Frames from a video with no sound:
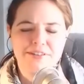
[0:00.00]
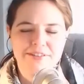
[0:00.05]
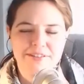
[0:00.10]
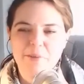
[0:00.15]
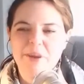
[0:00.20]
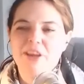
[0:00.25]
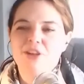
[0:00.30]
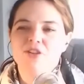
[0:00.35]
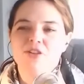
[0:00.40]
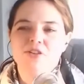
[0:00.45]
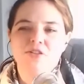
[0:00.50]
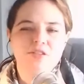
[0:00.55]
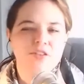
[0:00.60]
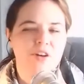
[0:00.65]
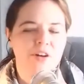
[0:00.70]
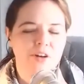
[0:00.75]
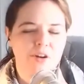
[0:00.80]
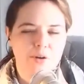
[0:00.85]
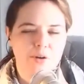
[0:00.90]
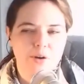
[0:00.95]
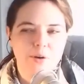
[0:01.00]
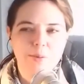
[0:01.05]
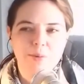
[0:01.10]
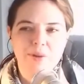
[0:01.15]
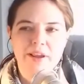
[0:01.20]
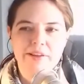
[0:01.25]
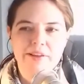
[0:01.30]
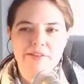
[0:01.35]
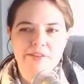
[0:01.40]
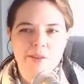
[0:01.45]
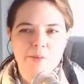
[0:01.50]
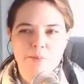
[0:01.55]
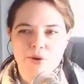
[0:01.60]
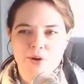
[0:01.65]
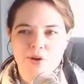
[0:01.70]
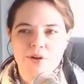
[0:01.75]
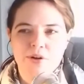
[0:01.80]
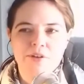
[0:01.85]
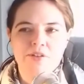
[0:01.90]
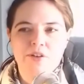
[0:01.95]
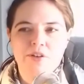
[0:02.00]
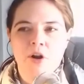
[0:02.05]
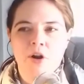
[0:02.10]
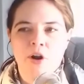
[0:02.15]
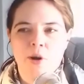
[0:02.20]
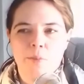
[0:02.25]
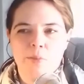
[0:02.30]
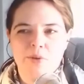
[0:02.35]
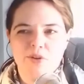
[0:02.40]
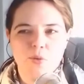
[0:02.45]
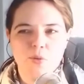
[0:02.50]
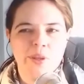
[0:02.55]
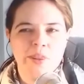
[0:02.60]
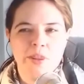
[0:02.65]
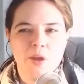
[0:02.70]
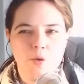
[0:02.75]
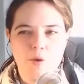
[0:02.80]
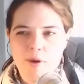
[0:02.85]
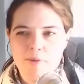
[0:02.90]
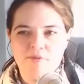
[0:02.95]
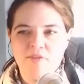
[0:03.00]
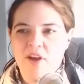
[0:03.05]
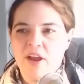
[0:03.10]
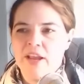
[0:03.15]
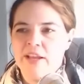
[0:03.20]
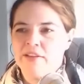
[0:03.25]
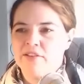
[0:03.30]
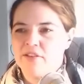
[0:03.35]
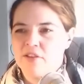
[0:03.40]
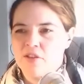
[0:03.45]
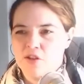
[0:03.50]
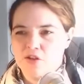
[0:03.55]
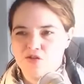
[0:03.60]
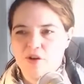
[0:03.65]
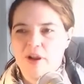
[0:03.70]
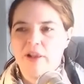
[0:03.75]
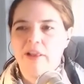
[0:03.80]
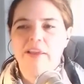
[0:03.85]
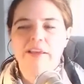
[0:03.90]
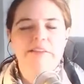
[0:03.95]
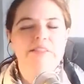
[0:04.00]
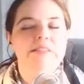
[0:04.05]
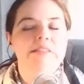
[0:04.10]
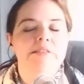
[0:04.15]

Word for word: The pictures are on Google+. The birds are between the grapevines and the trellis.